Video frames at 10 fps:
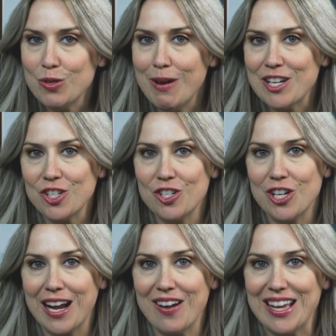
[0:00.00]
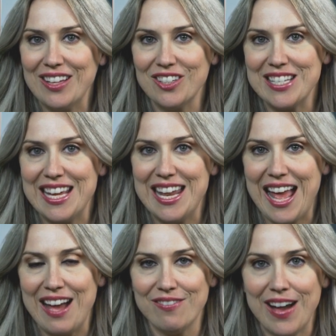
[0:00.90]
Make sure you check out KOLR 10
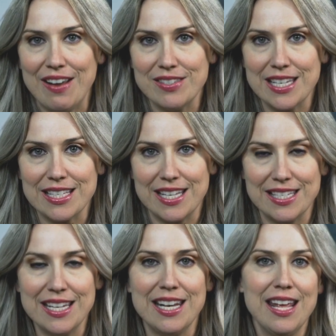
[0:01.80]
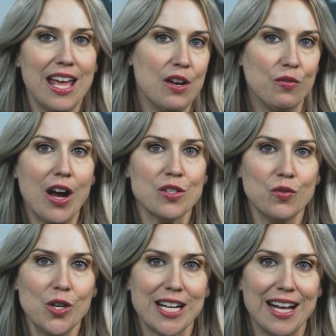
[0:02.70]
at 5, 6, and 10, and Fox
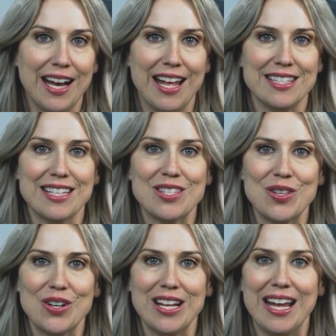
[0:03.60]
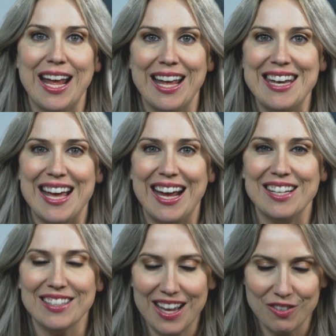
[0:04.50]
49 at 6.30 and
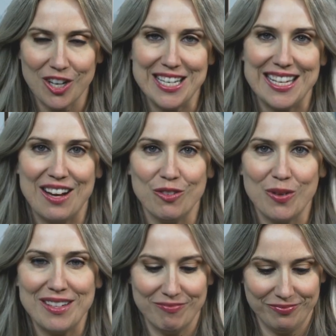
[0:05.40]
9. Have a great day, everyone.